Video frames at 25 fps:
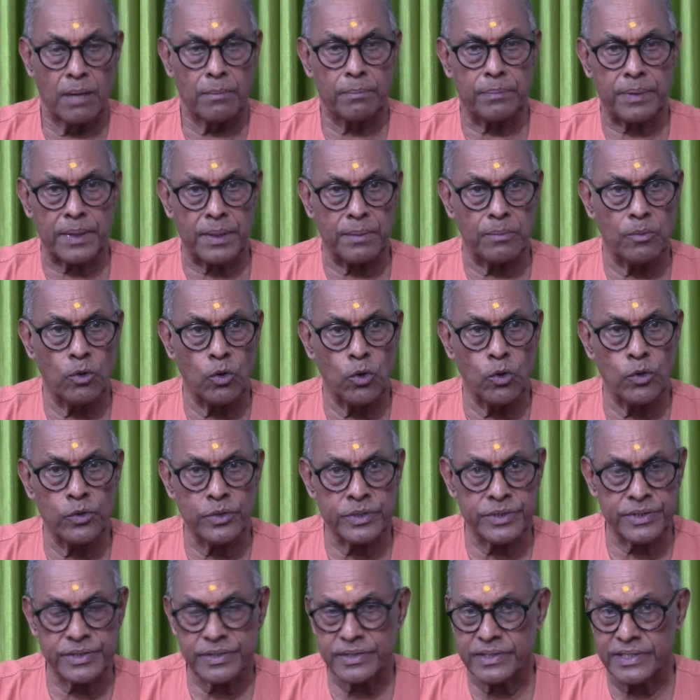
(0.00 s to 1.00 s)

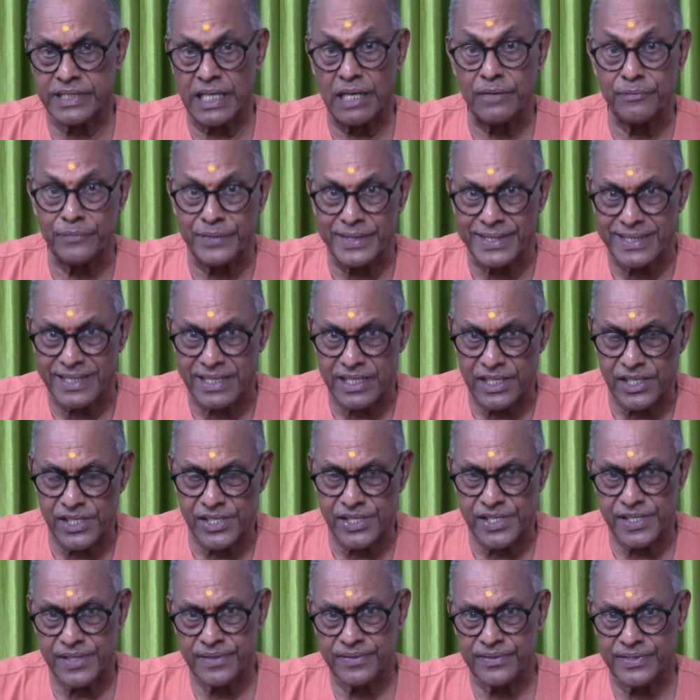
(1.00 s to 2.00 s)
promotes
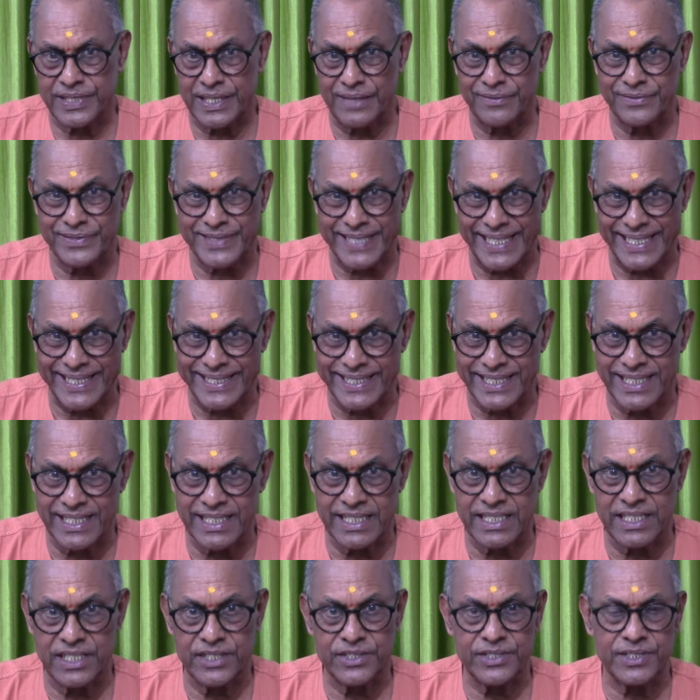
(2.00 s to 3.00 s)
self-interest,
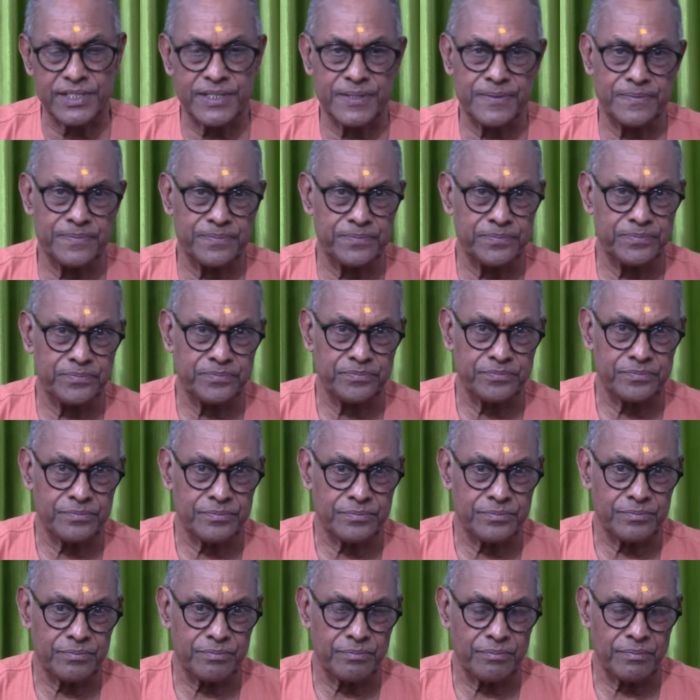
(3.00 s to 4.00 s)
self-centeredness,
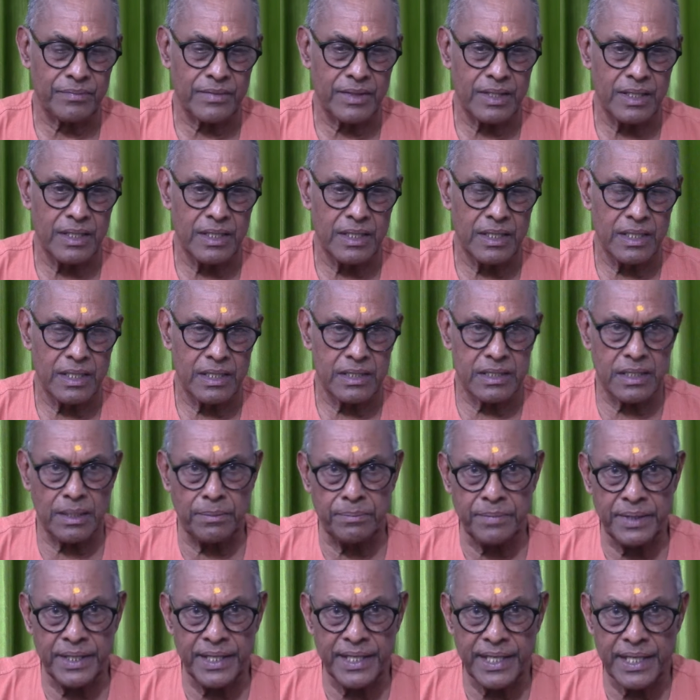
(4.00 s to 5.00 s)
the
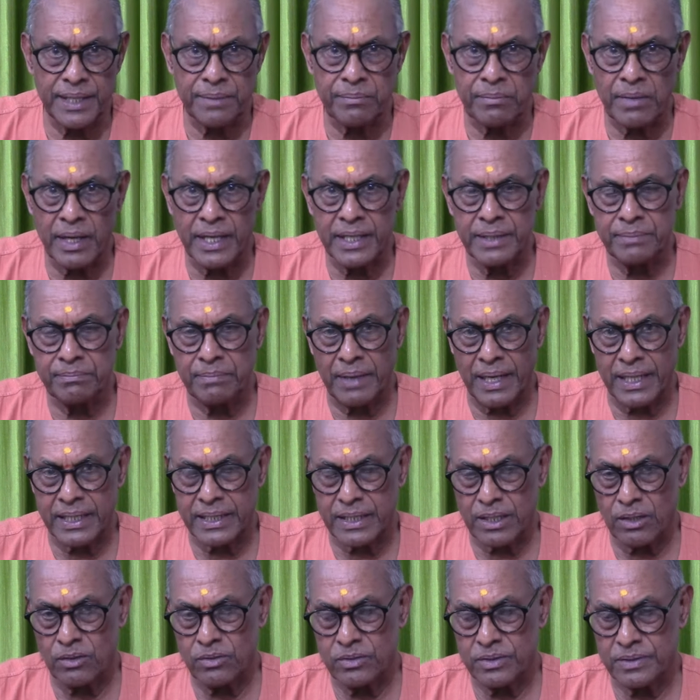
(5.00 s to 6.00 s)
me and mine
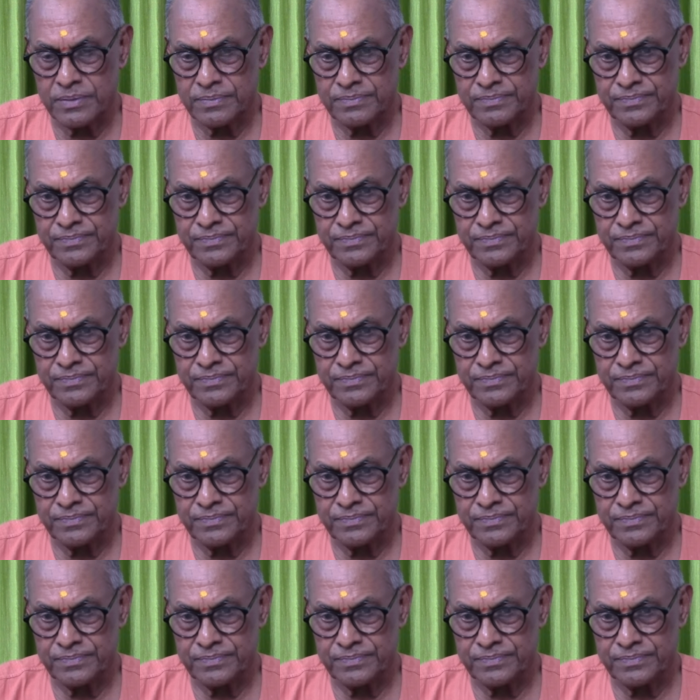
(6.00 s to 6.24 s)
background,